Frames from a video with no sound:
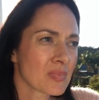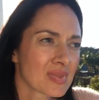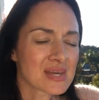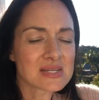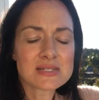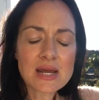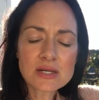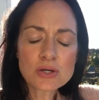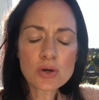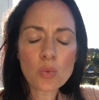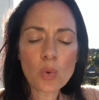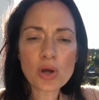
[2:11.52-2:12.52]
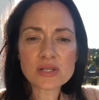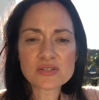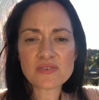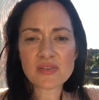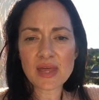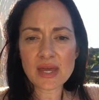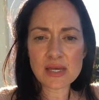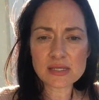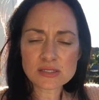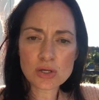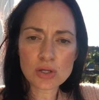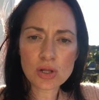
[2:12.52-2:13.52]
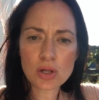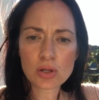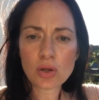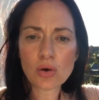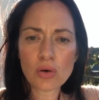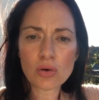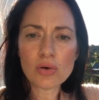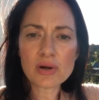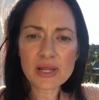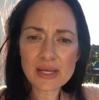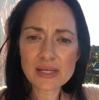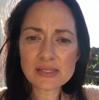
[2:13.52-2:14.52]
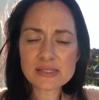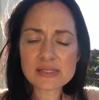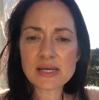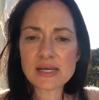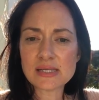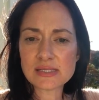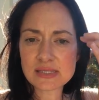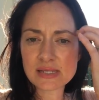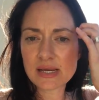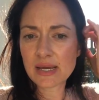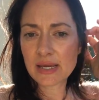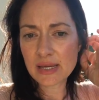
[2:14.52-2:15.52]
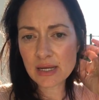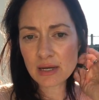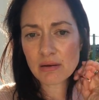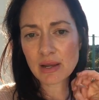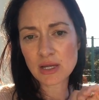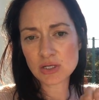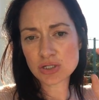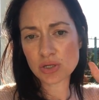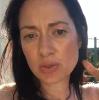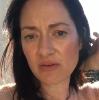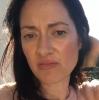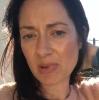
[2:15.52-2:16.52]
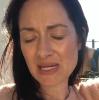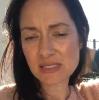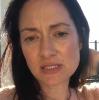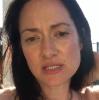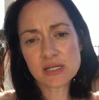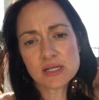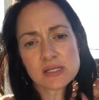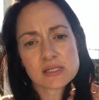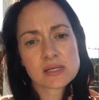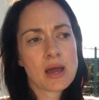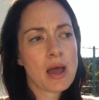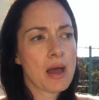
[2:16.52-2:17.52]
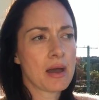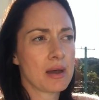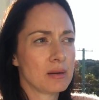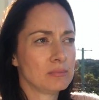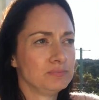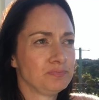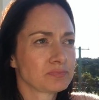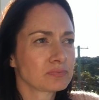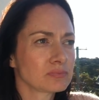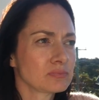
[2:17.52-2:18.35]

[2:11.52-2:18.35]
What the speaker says: there's technical words for these. Clairaudience is hearing intuitive messages. A